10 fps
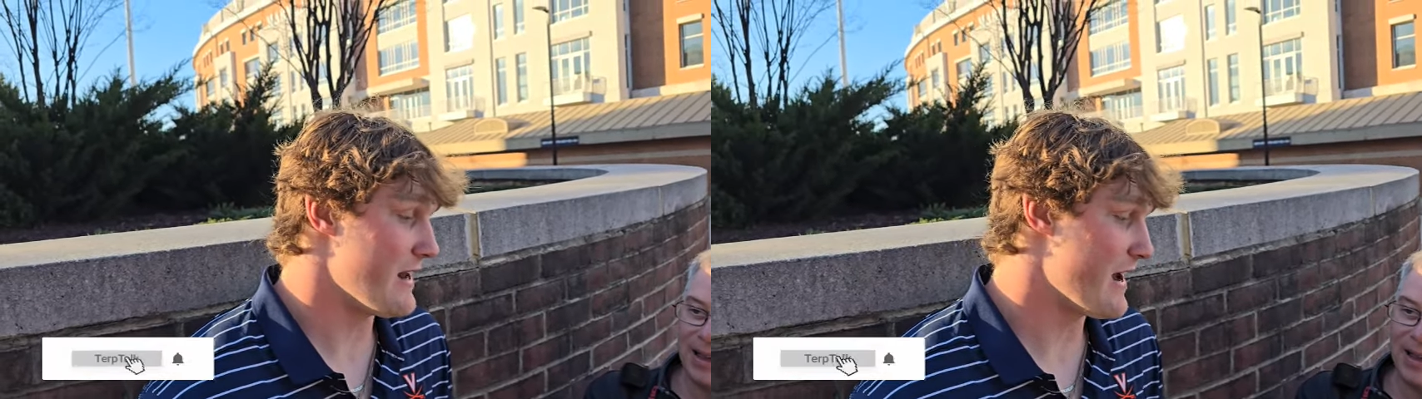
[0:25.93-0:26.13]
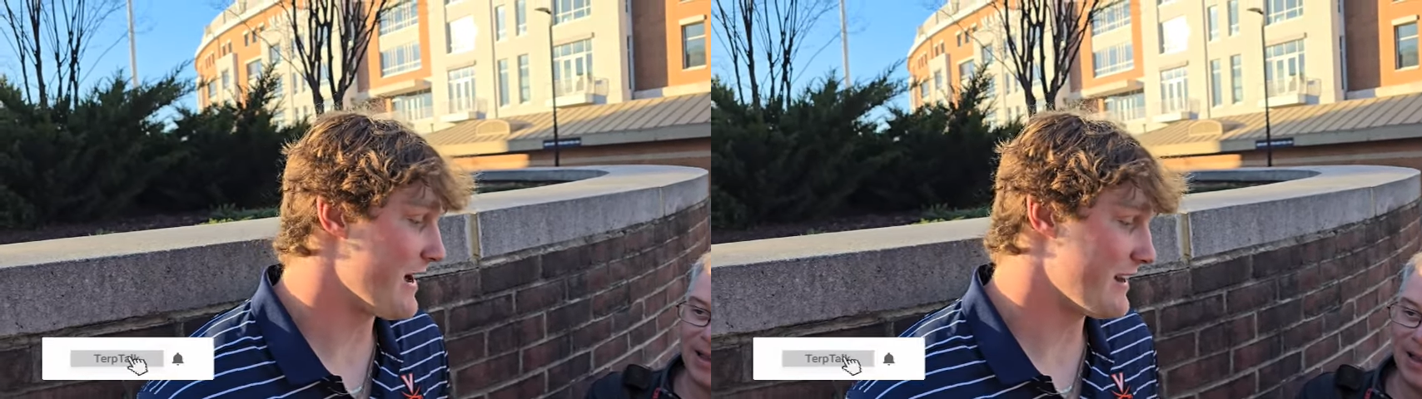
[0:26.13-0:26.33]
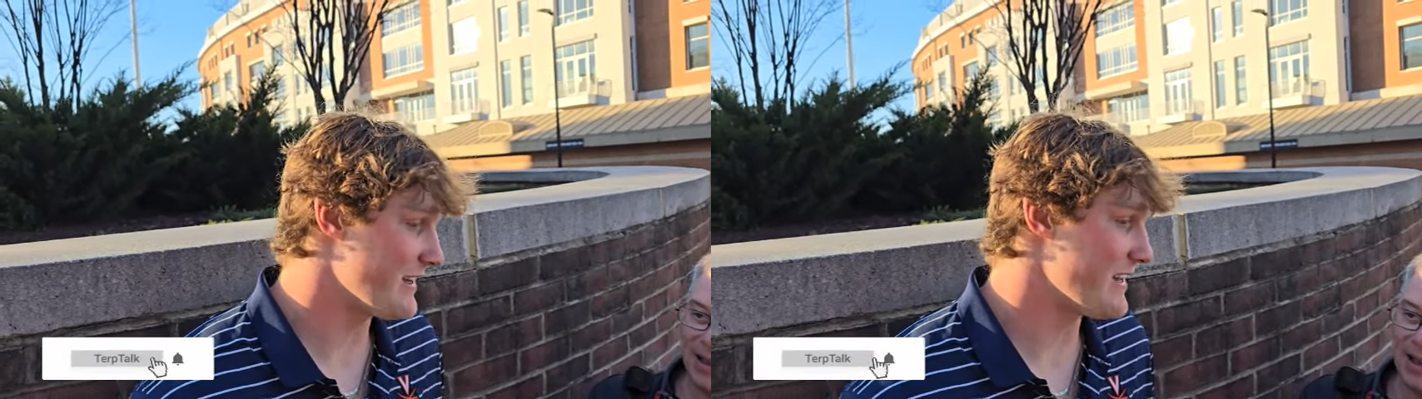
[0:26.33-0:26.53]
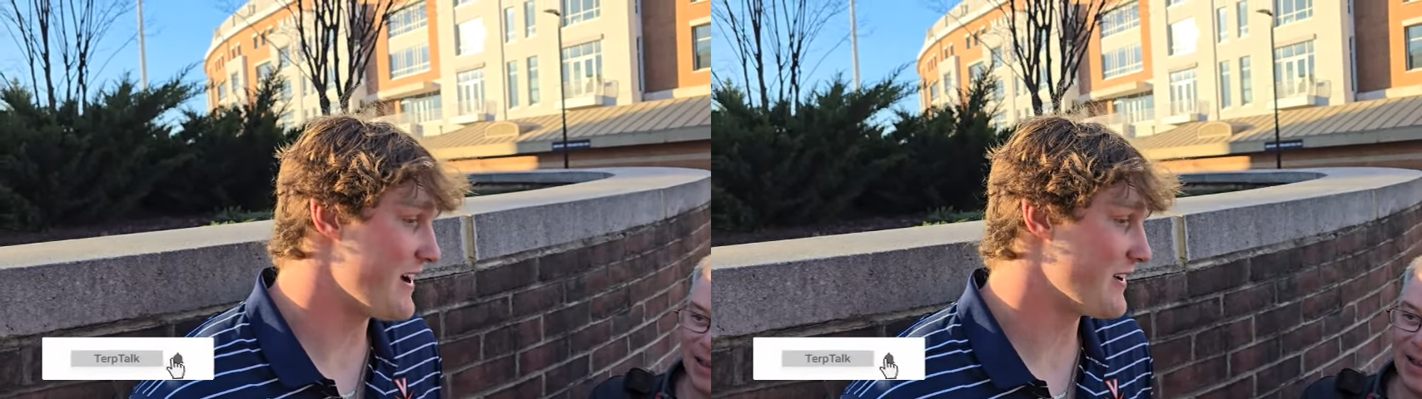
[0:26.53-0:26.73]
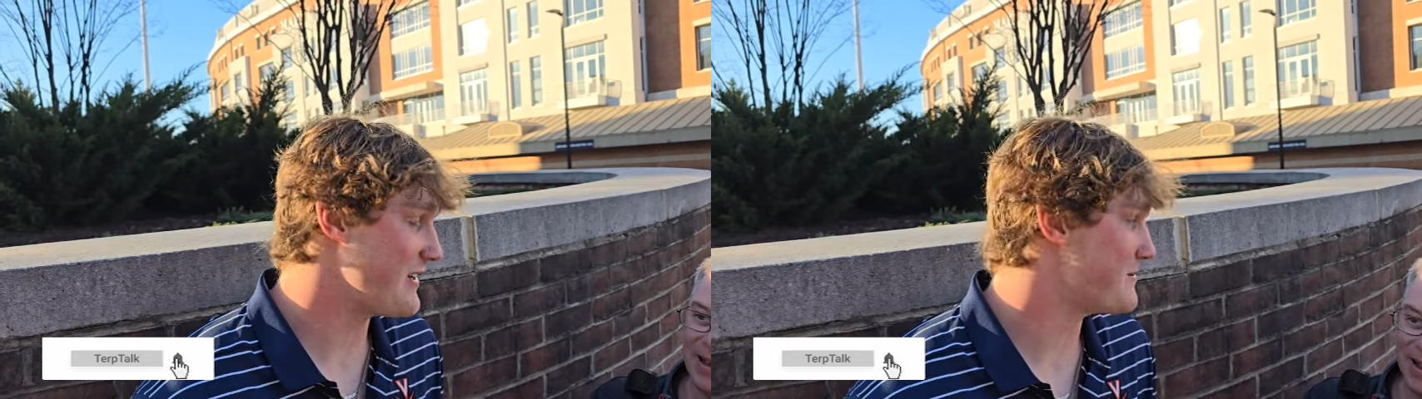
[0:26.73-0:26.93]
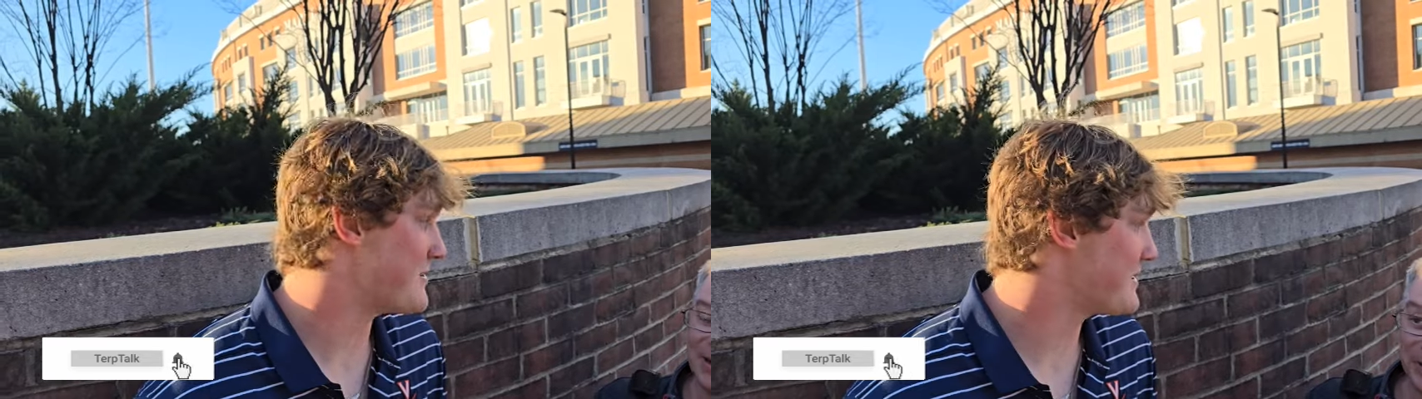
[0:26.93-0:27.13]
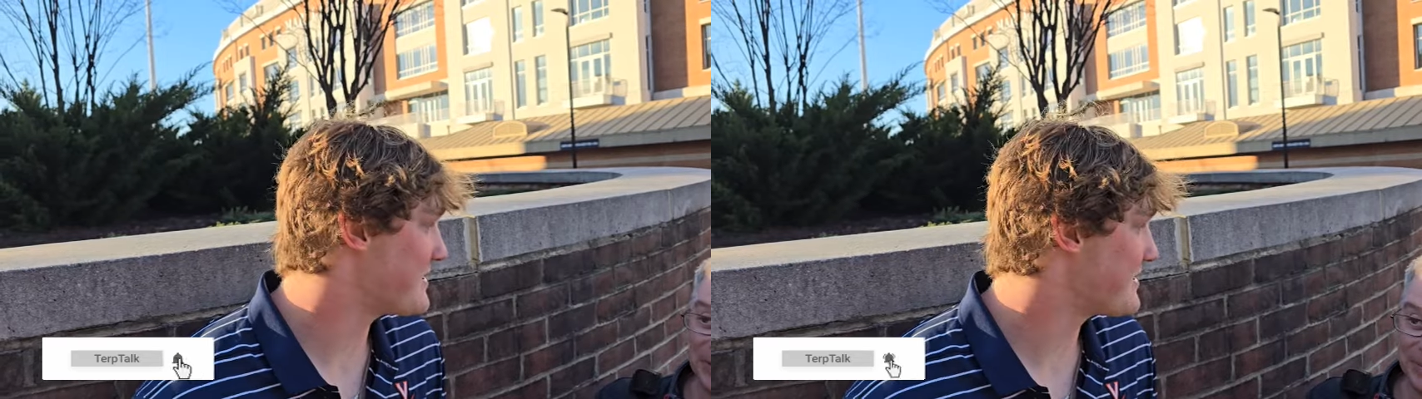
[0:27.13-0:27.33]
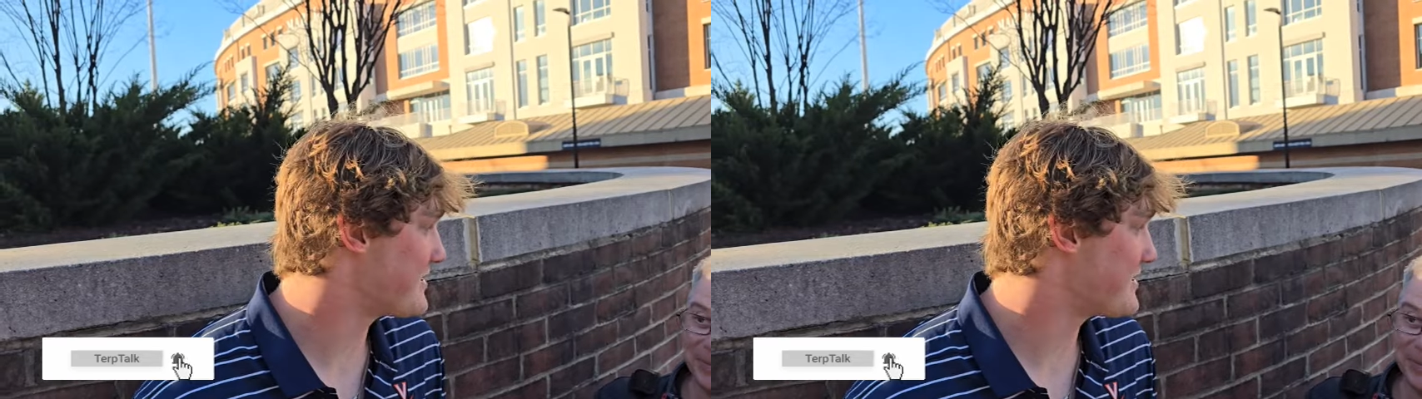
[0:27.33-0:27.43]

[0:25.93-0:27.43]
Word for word: yeah, I think the outcome was just